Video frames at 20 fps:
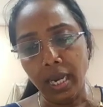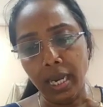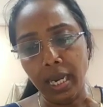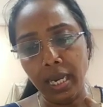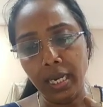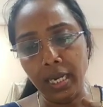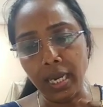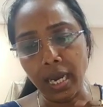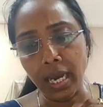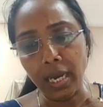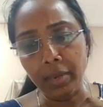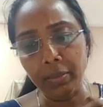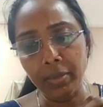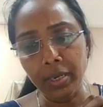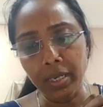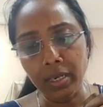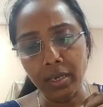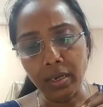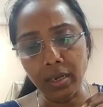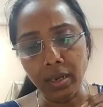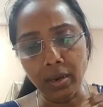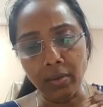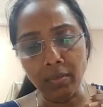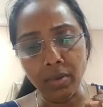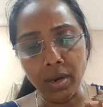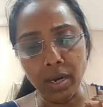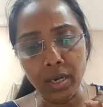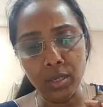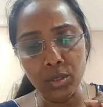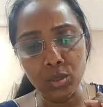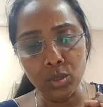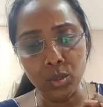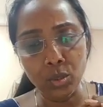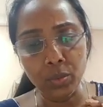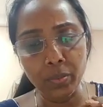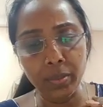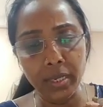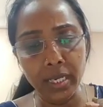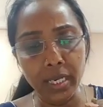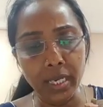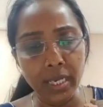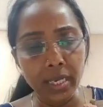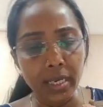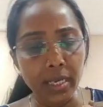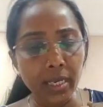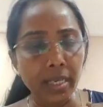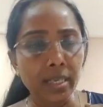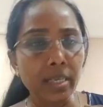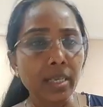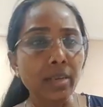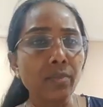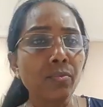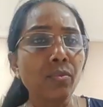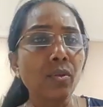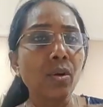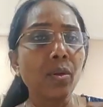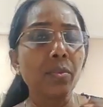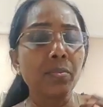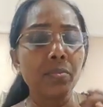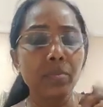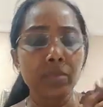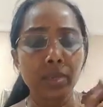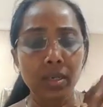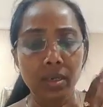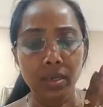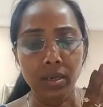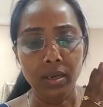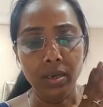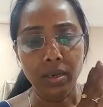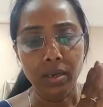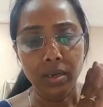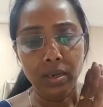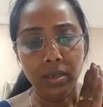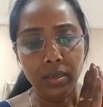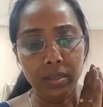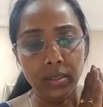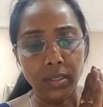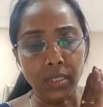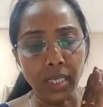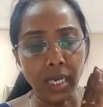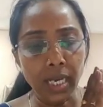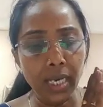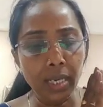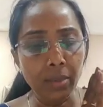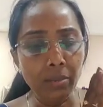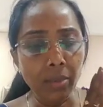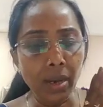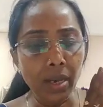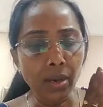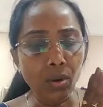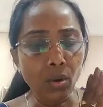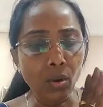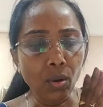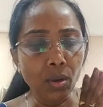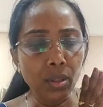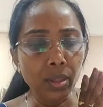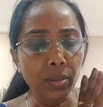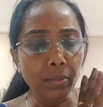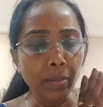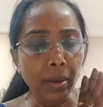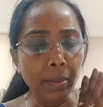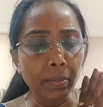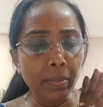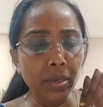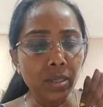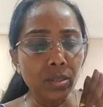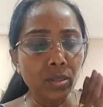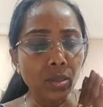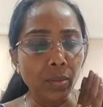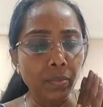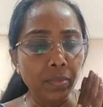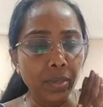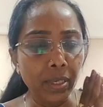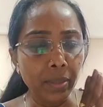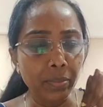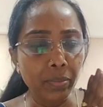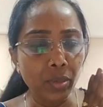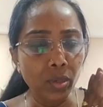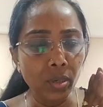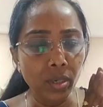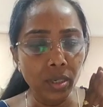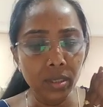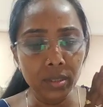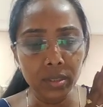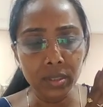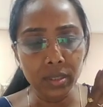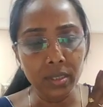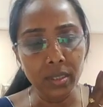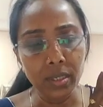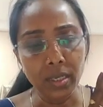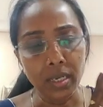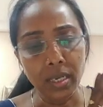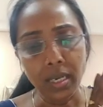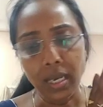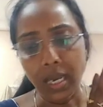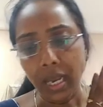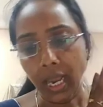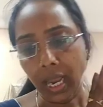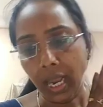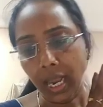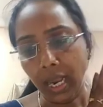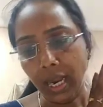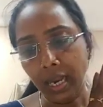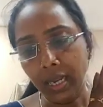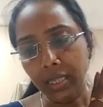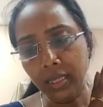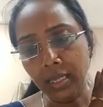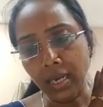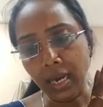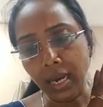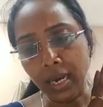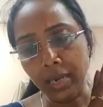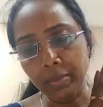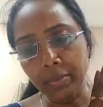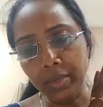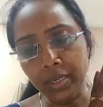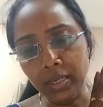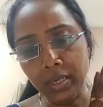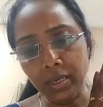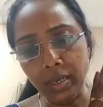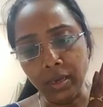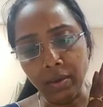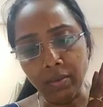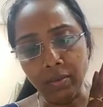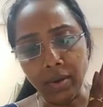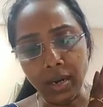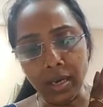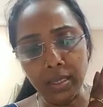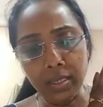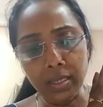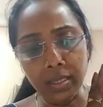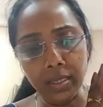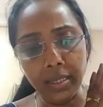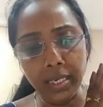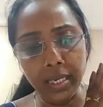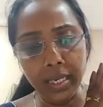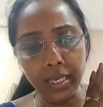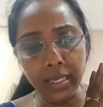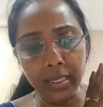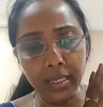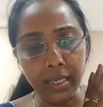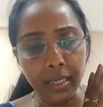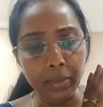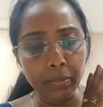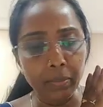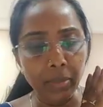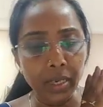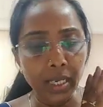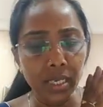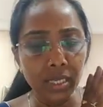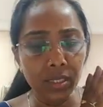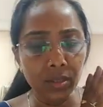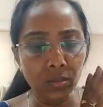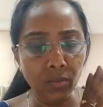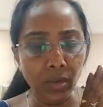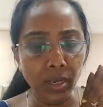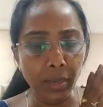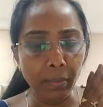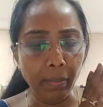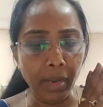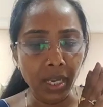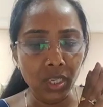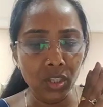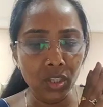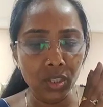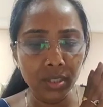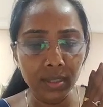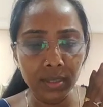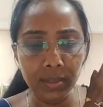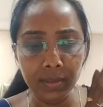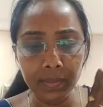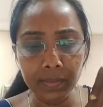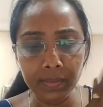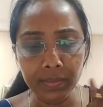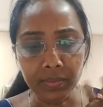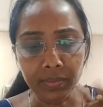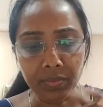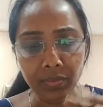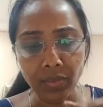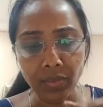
An arbitral award should be in written form, signed by all the members of tribunals. In the arbitral award, the date and place were mentioned.